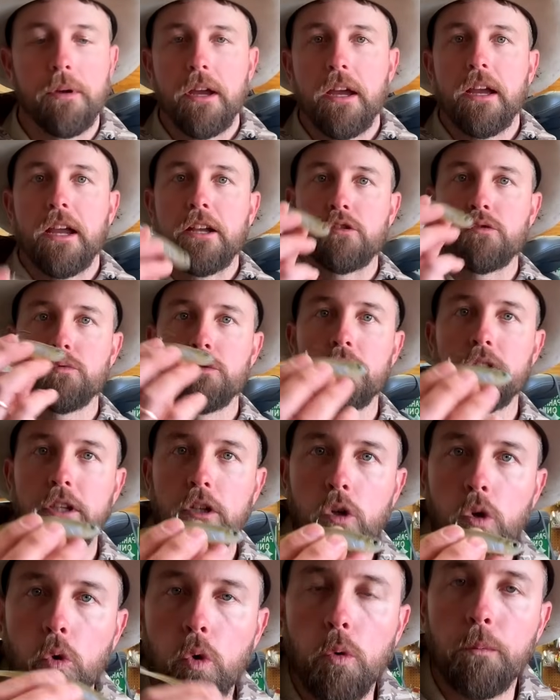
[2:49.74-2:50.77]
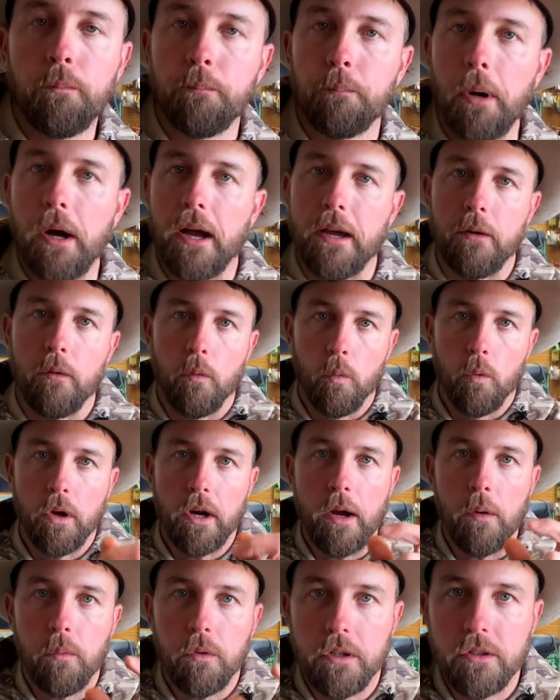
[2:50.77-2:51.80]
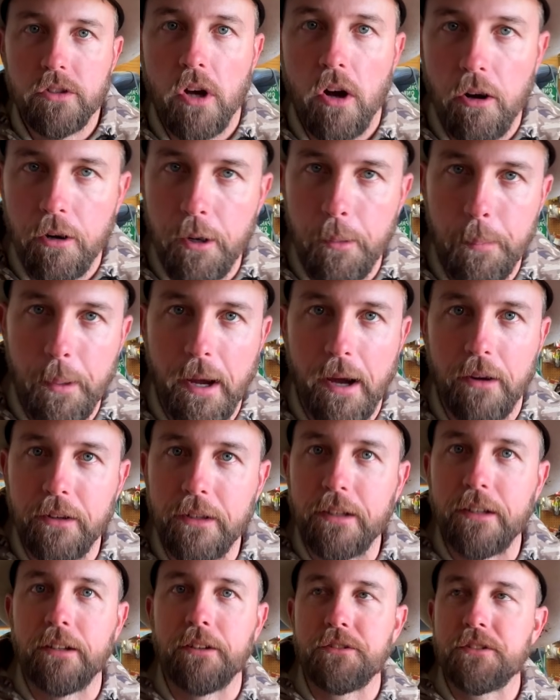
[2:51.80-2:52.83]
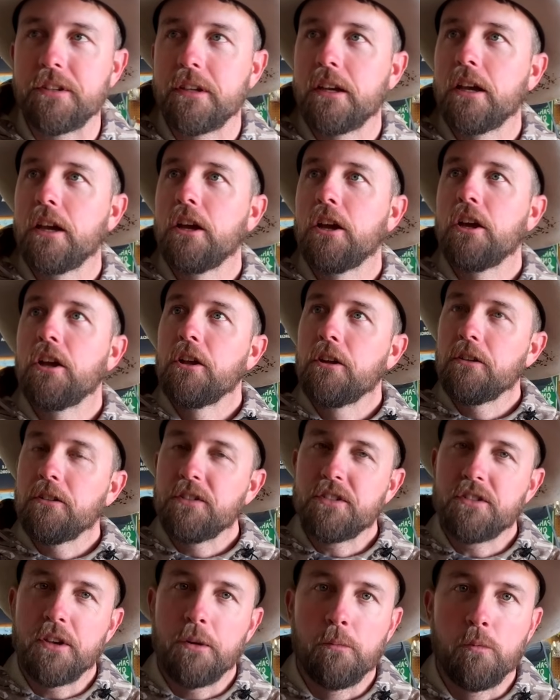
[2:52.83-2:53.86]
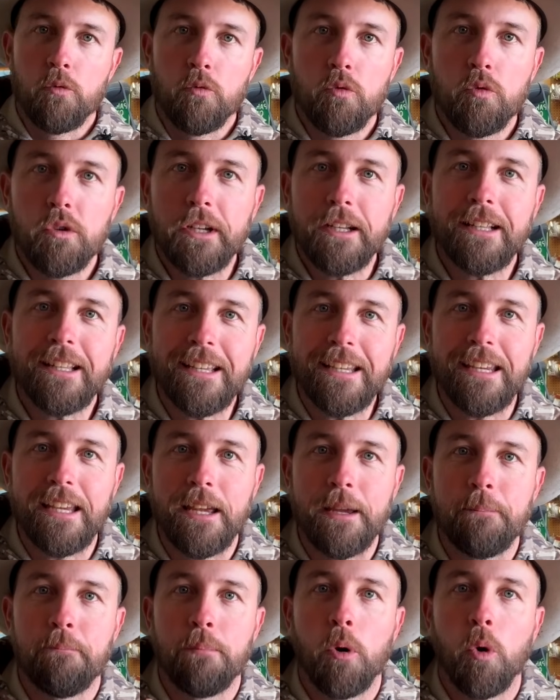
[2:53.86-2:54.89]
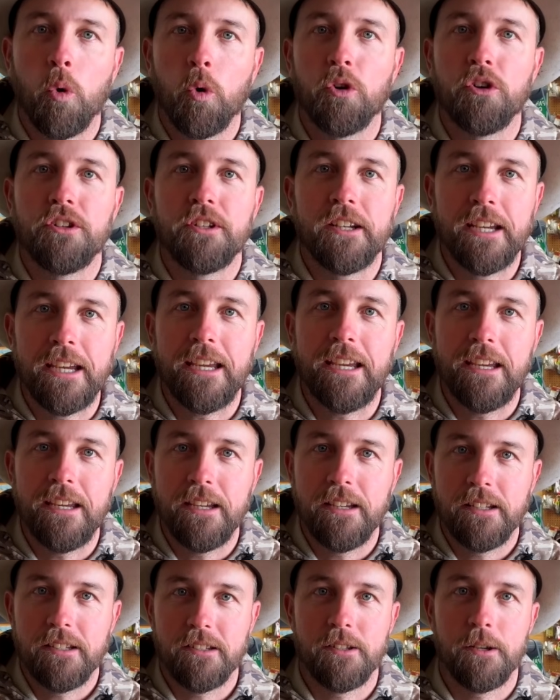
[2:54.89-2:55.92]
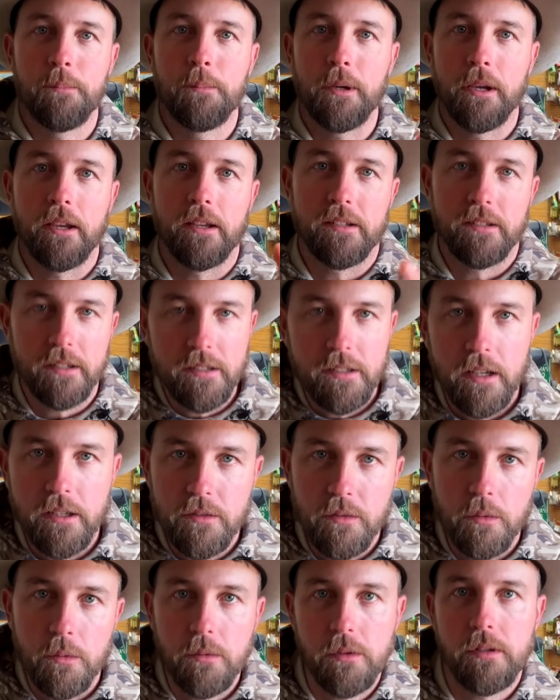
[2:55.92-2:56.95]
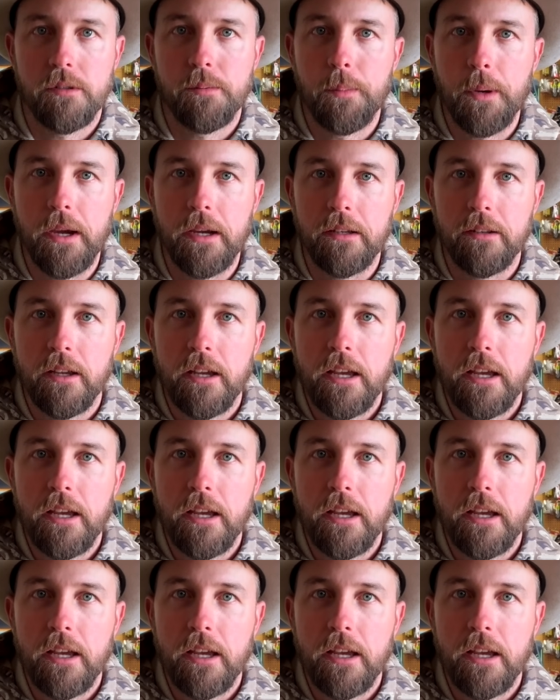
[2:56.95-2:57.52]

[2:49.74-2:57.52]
it's really cool. But what I want to talk about is some really important keys to being successful with this bait.